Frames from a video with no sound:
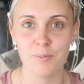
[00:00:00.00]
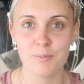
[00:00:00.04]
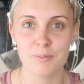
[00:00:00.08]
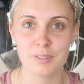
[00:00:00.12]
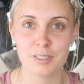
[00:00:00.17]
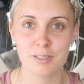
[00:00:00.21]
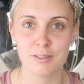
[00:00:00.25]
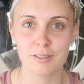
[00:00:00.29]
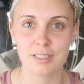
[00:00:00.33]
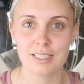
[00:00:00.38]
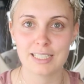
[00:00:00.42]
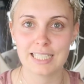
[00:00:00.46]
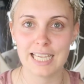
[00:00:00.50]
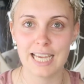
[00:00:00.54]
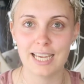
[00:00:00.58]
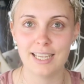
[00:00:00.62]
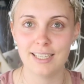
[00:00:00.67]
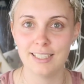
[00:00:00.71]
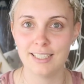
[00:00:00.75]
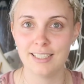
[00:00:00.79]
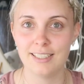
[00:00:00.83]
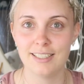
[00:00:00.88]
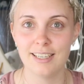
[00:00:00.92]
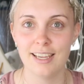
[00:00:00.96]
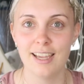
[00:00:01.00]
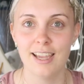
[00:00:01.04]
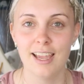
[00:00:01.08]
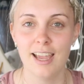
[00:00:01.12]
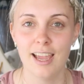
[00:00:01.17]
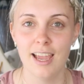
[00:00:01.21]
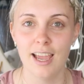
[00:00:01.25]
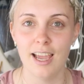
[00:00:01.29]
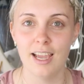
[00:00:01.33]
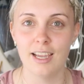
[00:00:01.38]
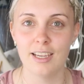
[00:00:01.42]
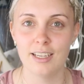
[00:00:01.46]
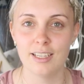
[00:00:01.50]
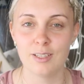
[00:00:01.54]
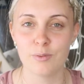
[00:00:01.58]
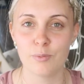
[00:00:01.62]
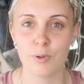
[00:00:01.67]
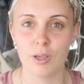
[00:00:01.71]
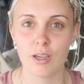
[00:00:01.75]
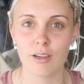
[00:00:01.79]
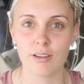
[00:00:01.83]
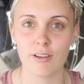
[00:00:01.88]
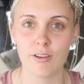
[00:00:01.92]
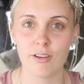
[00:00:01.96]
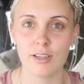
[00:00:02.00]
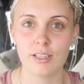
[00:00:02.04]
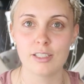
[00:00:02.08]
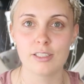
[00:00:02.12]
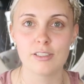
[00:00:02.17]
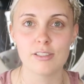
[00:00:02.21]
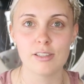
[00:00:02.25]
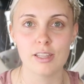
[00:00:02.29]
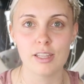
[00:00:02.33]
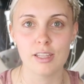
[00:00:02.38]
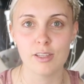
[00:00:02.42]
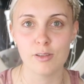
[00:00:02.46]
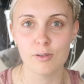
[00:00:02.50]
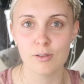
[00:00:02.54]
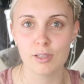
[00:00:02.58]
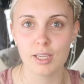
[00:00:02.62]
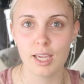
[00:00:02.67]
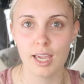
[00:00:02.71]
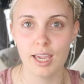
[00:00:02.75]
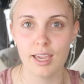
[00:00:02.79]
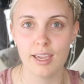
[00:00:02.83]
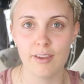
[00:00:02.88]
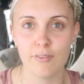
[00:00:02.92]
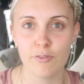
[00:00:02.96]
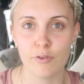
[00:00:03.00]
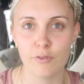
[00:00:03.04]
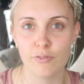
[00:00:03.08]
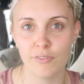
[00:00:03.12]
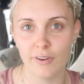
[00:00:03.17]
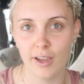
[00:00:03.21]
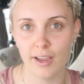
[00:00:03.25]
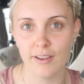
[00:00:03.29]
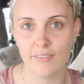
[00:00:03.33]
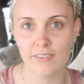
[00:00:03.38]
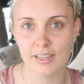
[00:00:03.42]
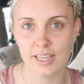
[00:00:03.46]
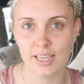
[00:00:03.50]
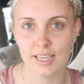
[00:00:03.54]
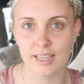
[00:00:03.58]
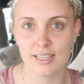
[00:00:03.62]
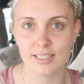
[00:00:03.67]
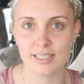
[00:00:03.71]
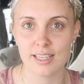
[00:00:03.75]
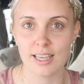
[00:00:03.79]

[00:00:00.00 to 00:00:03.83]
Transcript: I'm so excited, and we are going to the UK for 5 days,